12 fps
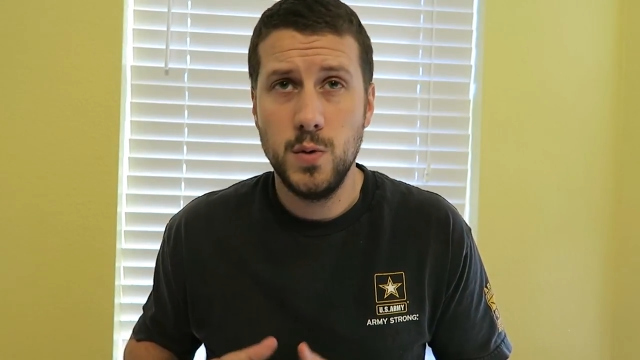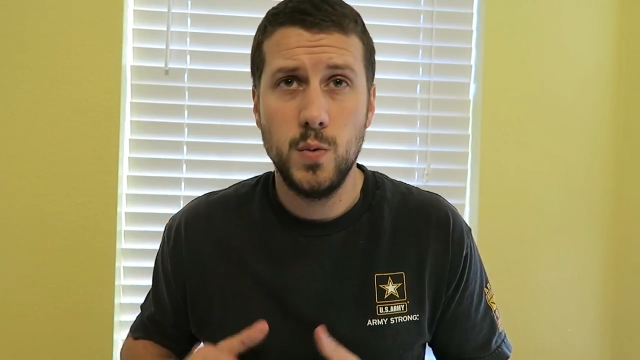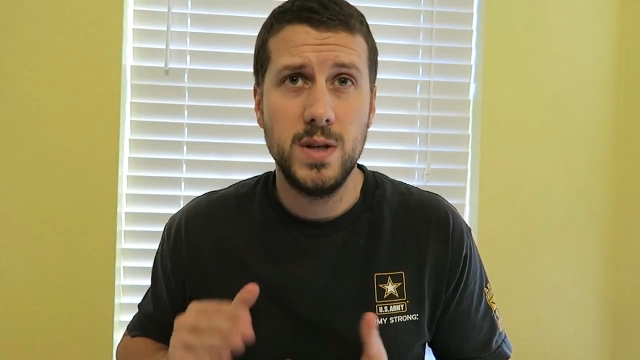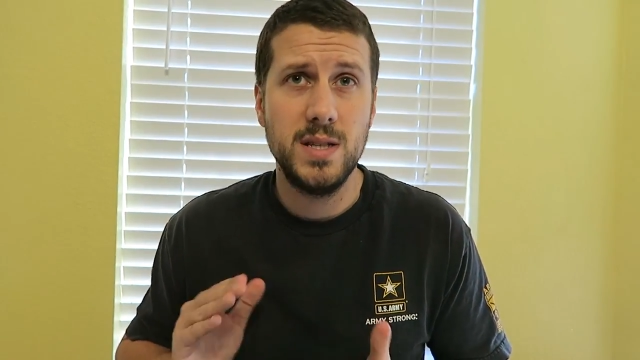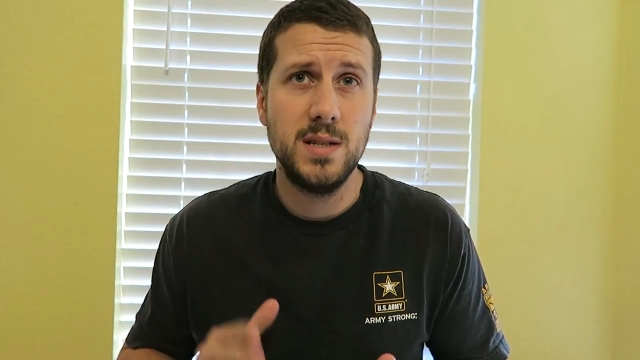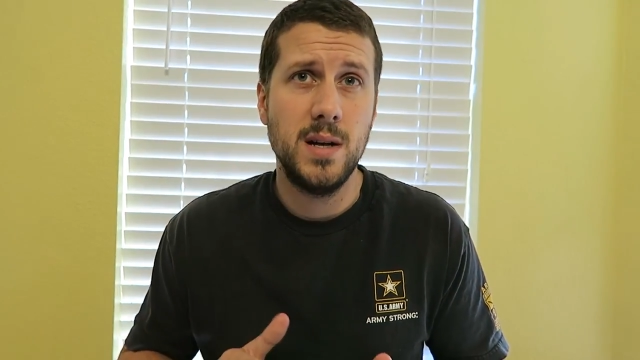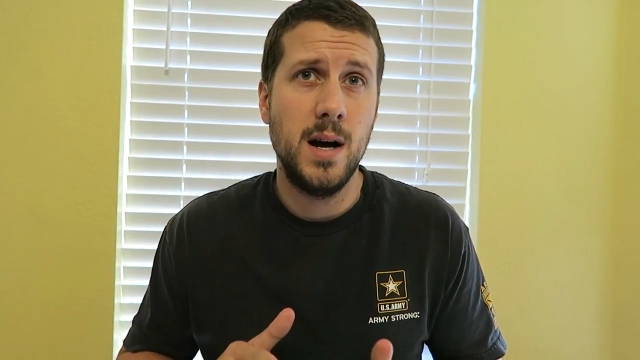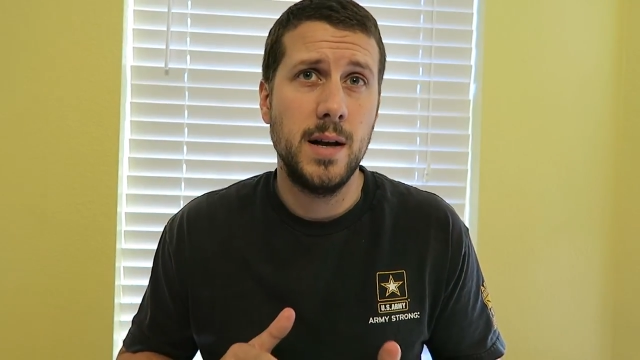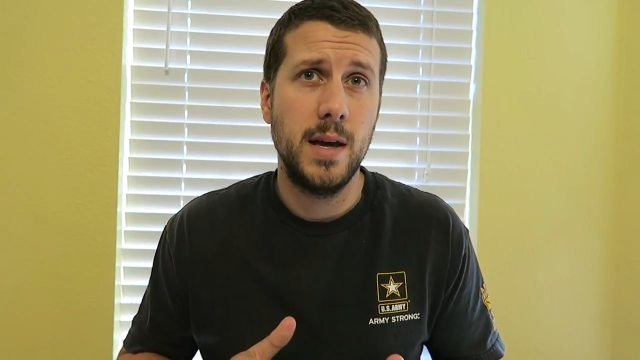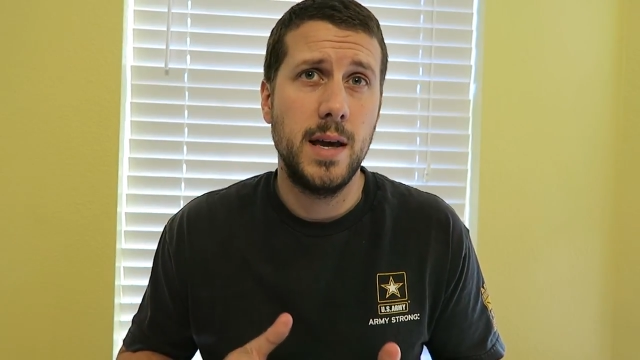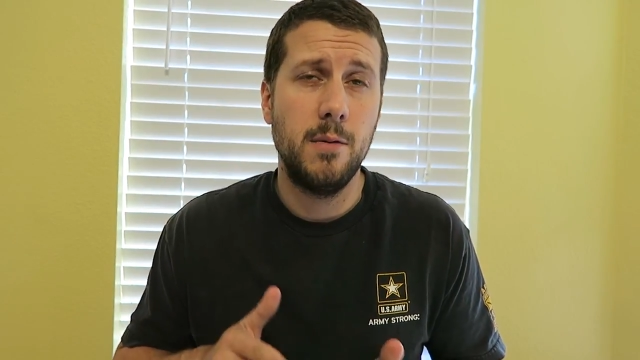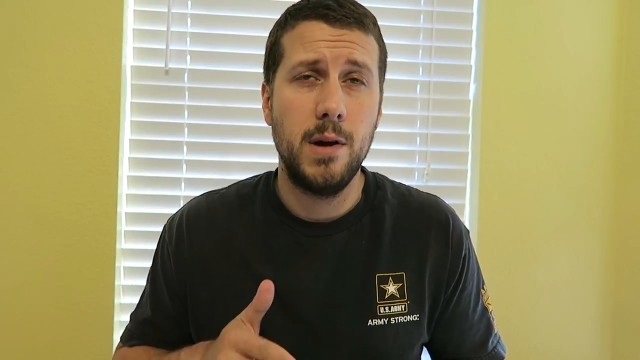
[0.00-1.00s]
to
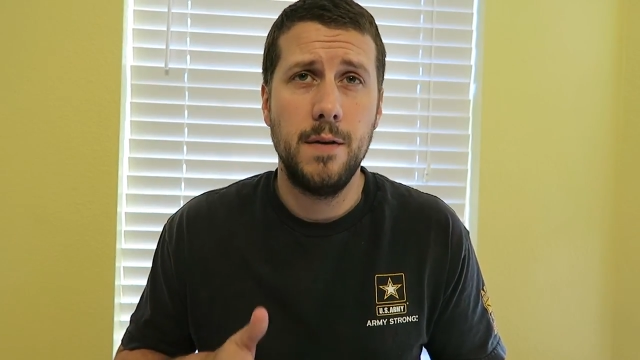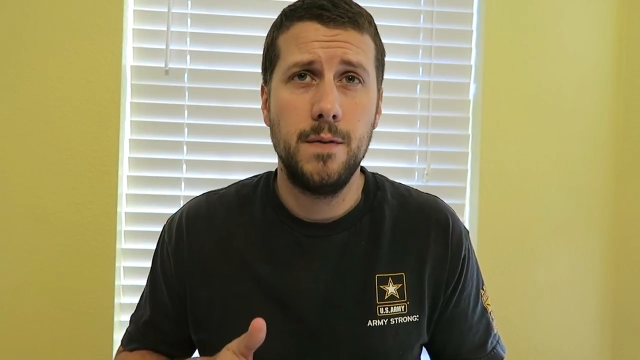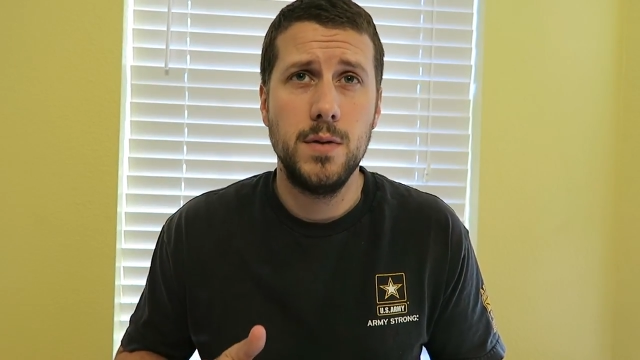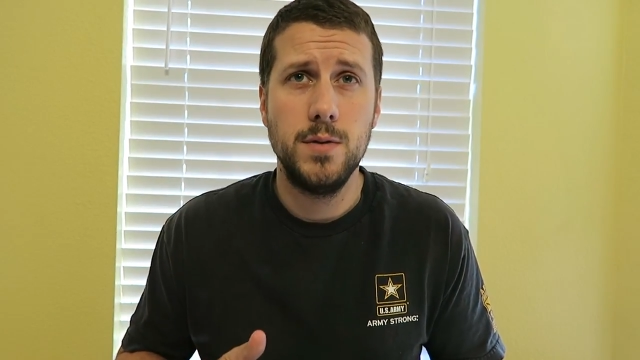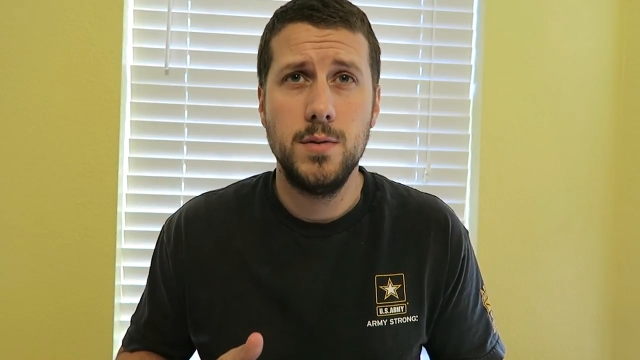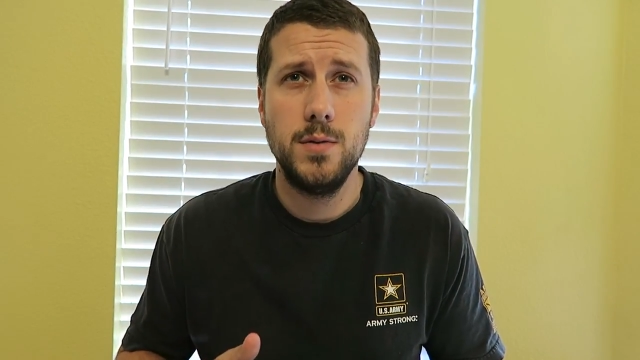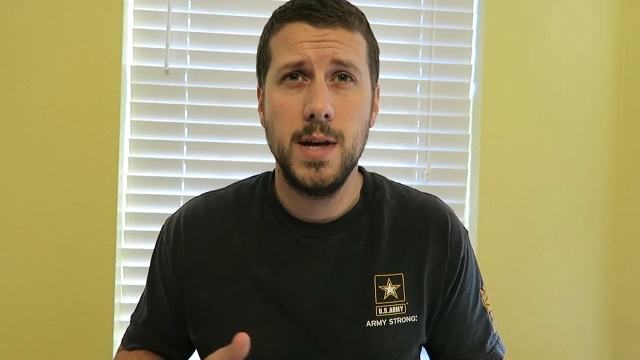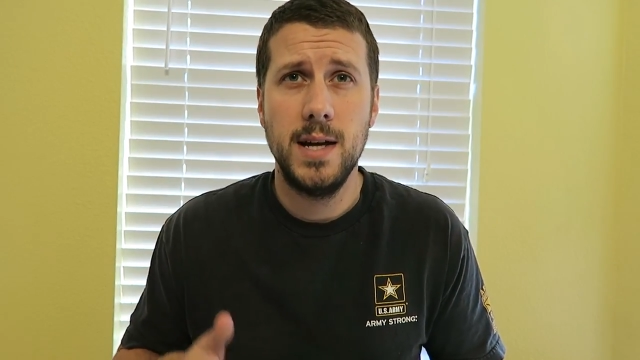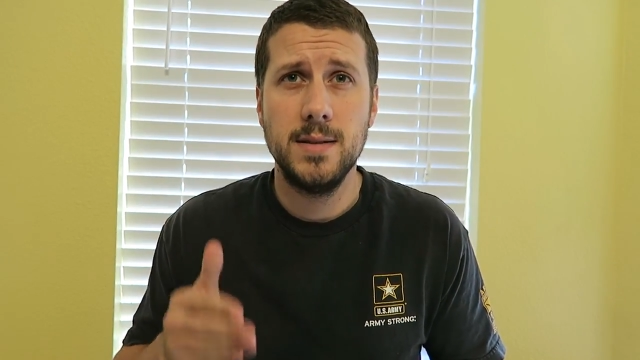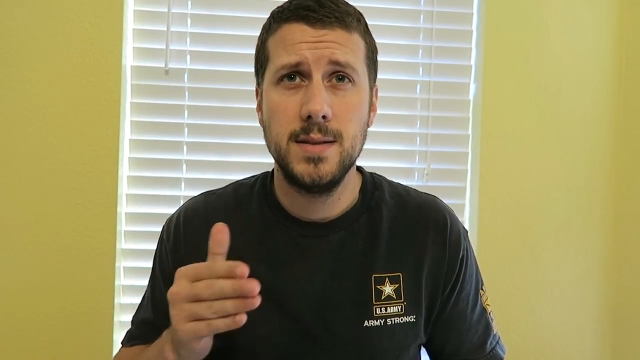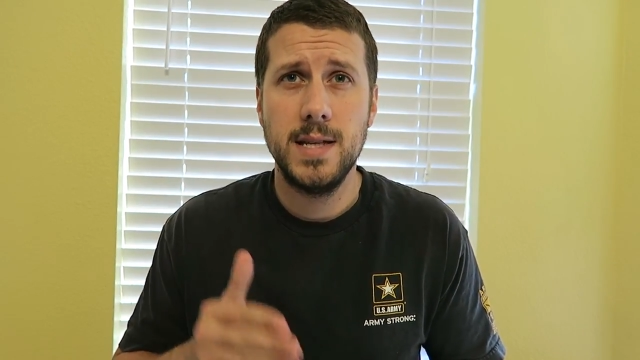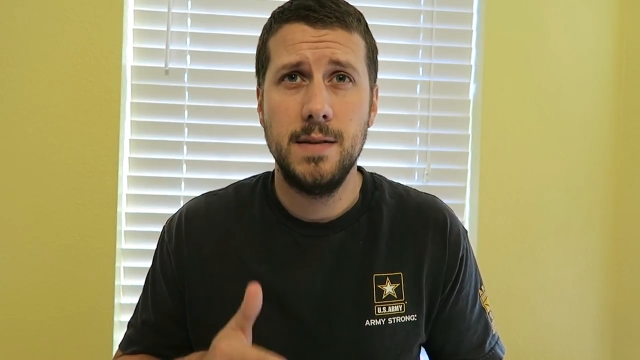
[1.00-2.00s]
restock and get ready for the
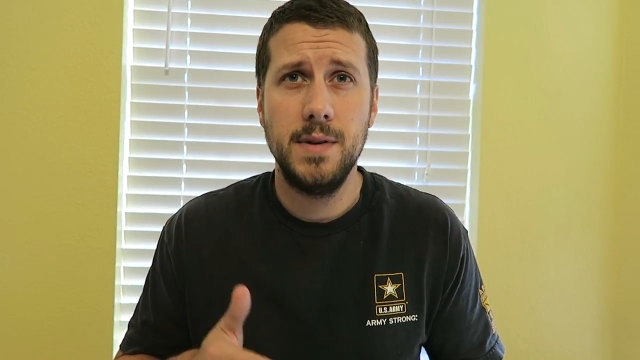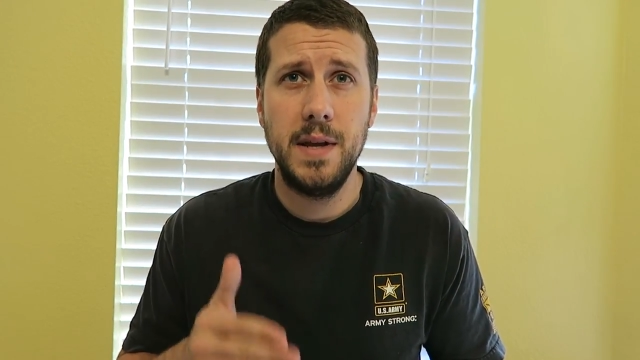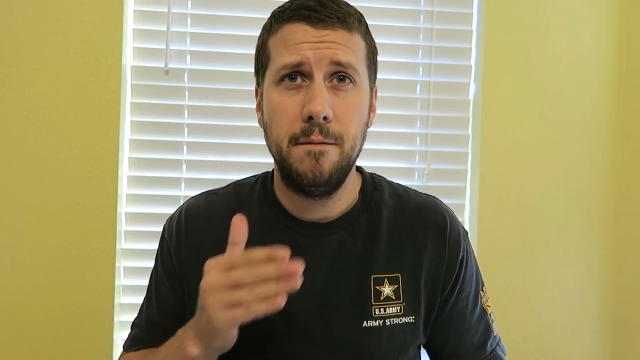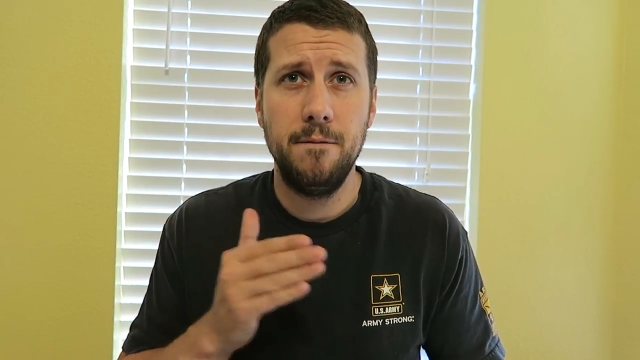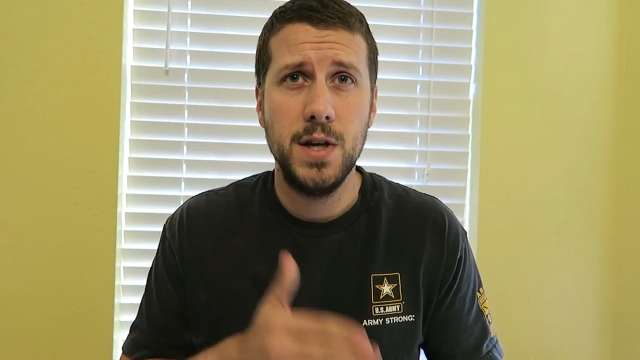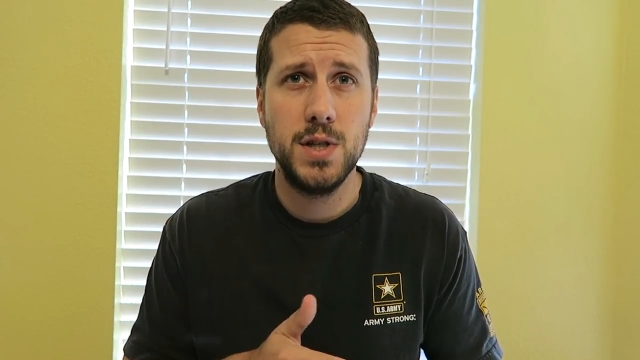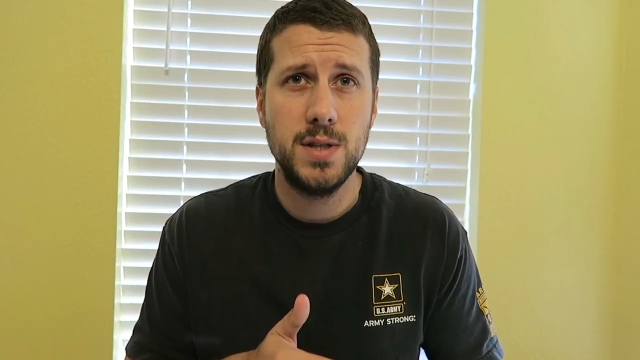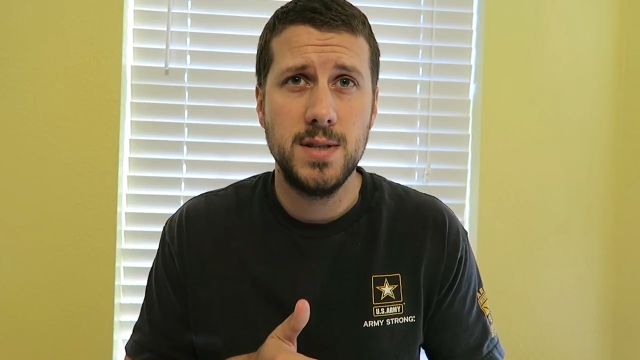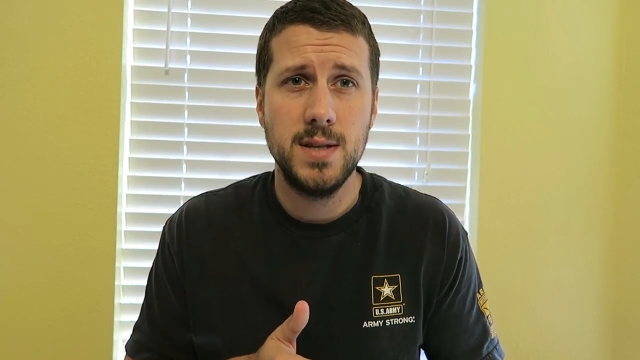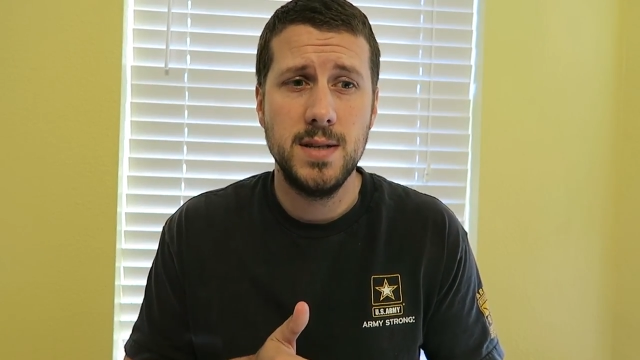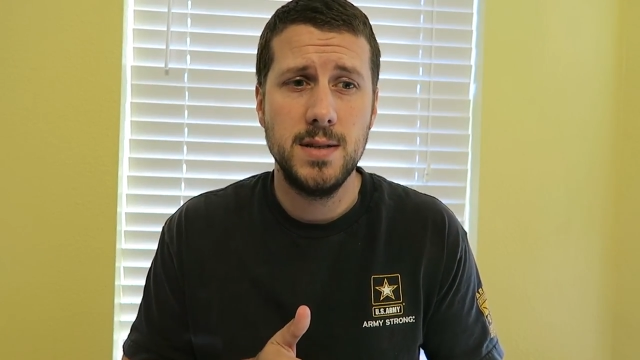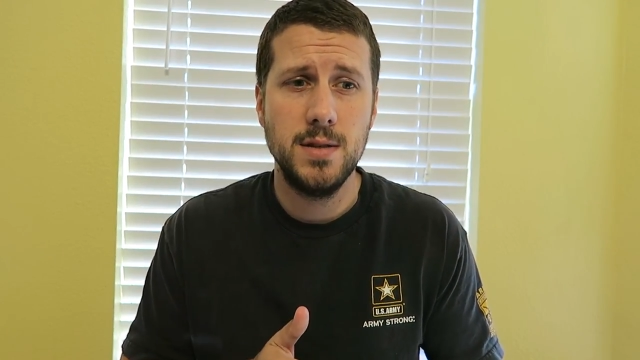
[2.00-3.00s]
2017 fishing
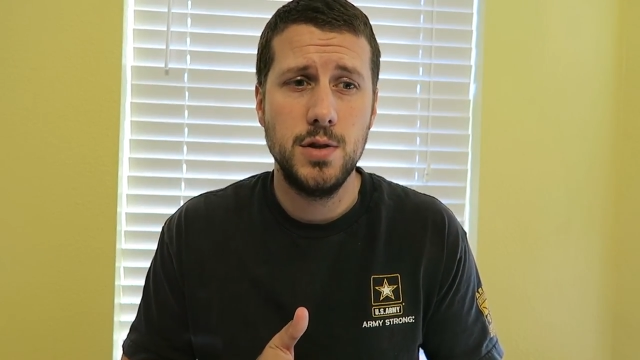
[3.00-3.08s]
season.